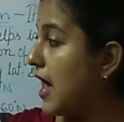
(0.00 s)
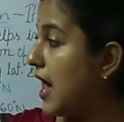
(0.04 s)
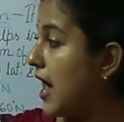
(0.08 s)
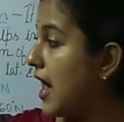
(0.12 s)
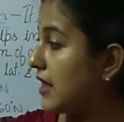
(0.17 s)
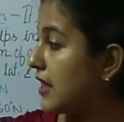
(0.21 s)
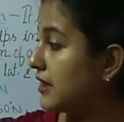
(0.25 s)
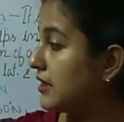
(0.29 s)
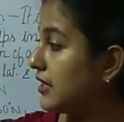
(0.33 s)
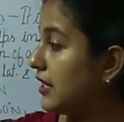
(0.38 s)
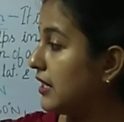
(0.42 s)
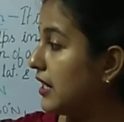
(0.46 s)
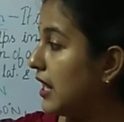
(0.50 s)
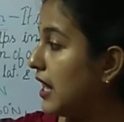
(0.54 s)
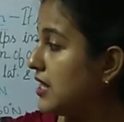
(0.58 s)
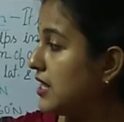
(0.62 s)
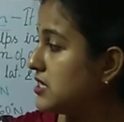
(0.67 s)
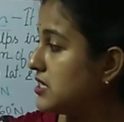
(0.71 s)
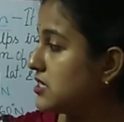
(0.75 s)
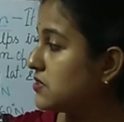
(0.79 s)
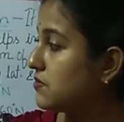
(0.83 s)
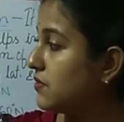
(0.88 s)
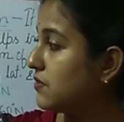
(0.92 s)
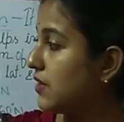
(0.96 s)
and the
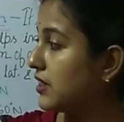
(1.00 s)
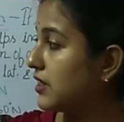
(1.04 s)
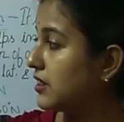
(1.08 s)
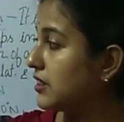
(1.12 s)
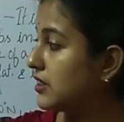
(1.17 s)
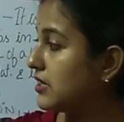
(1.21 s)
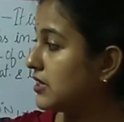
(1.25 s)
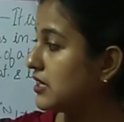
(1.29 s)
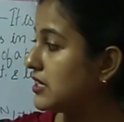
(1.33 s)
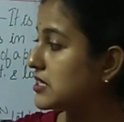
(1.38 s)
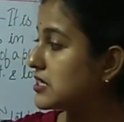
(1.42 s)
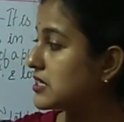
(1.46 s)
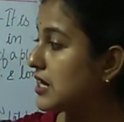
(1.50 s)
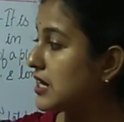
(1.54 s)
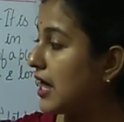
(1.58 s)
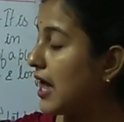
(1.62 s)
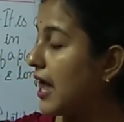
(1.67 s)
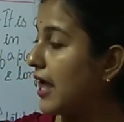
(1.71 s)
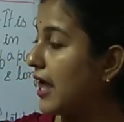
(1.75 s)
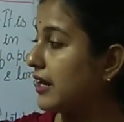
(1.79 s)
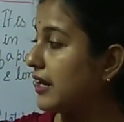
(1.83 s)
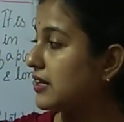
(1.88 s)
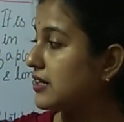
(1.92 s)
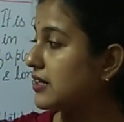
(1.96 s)
last one, this
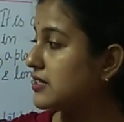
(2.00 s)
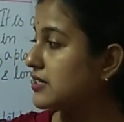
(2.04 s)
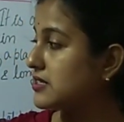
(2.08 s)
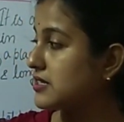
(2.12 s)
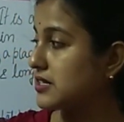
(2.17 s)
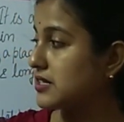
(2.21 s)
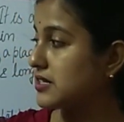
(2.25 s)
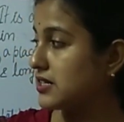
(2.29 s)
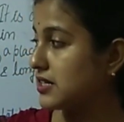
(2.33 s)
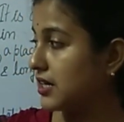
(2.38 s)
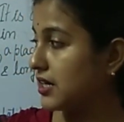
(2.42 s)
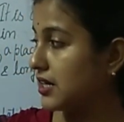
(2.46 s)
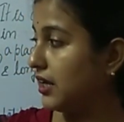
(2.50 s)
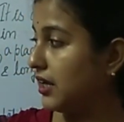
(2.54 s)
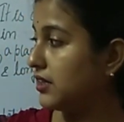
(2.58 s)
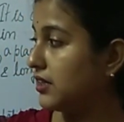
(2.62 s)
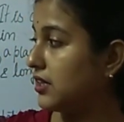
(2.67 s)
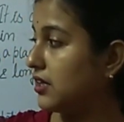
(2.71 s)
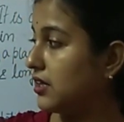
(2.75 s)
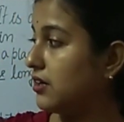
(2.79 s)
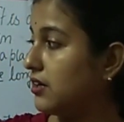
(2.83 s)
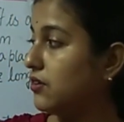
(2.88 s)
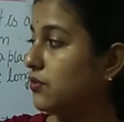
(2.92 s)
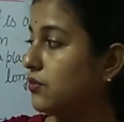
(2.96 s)
line is
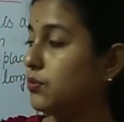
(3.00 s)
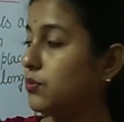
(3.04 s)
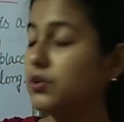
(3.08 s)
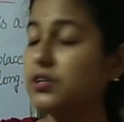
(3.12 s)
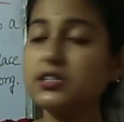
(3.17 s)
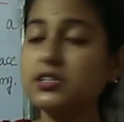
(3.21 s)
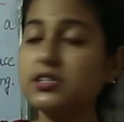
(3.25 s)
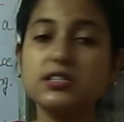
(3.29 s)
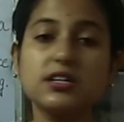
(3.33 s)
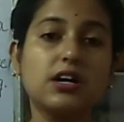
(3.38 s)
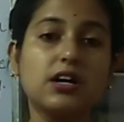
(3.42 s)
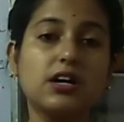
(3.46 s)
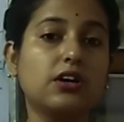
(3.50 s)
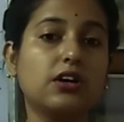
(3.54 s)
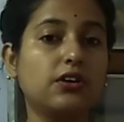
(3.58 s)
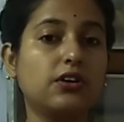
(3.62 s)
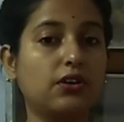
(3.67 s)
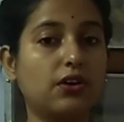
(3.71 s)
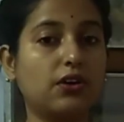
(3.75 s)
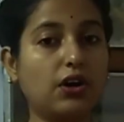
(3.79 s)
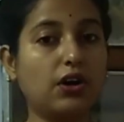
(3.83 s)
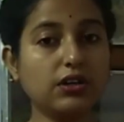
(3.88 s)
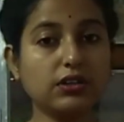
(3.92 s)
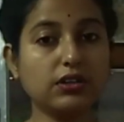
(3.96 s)
indicating towards
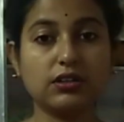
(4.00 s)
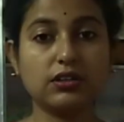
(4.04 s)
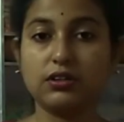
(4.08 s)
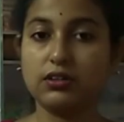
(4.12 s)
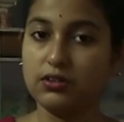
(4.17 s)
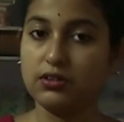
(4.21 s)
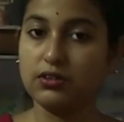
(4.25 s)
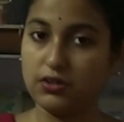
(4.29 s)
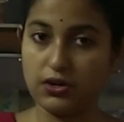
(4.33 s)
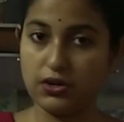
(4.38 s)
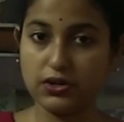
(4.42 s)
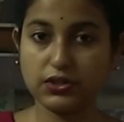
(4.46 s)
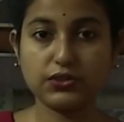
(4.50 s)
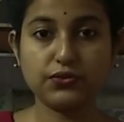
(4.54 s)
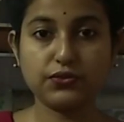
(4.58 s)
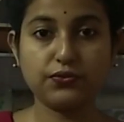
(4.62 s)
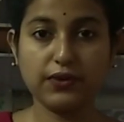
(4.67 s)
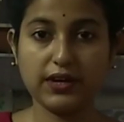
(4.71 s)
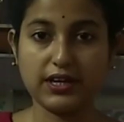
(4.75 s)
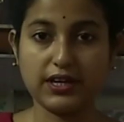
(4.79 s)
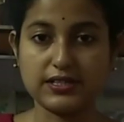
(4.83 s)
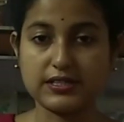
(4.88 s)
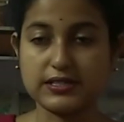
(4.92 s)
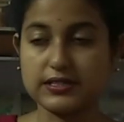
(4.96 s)
north,
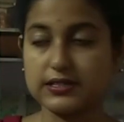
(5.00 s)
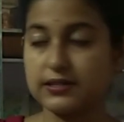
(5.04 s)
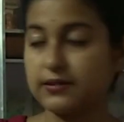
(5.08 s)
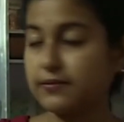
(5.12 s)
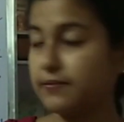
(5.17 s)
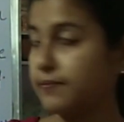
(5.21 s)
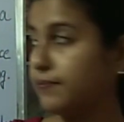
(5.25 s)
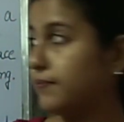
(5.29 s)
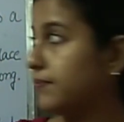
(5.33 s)
northwest.